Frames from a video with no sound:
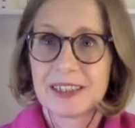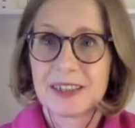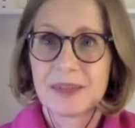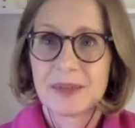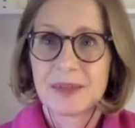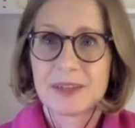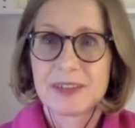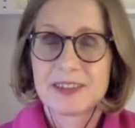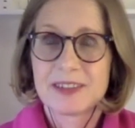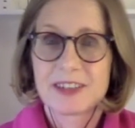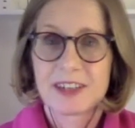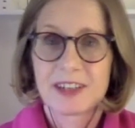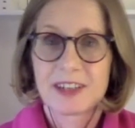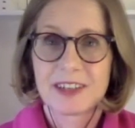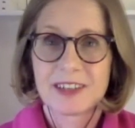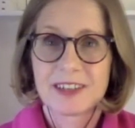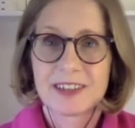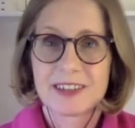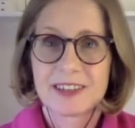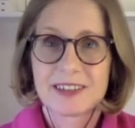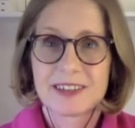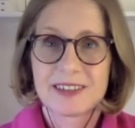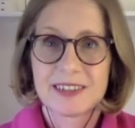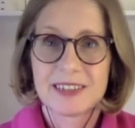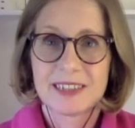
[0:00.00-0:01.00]
we start to
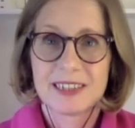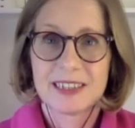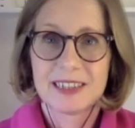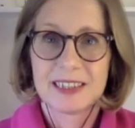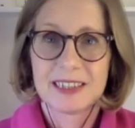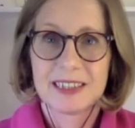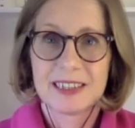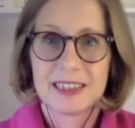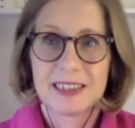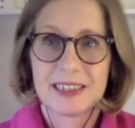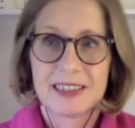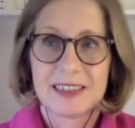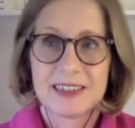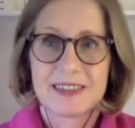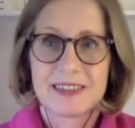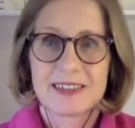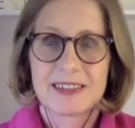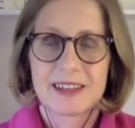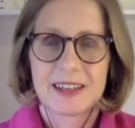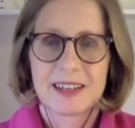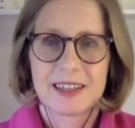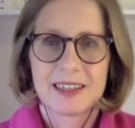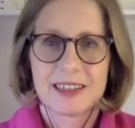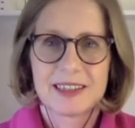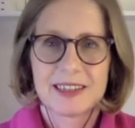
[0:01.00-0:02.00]
see
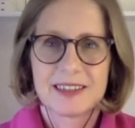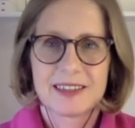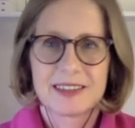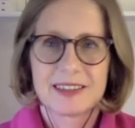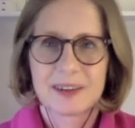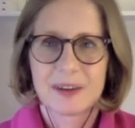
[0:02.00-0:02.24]
signs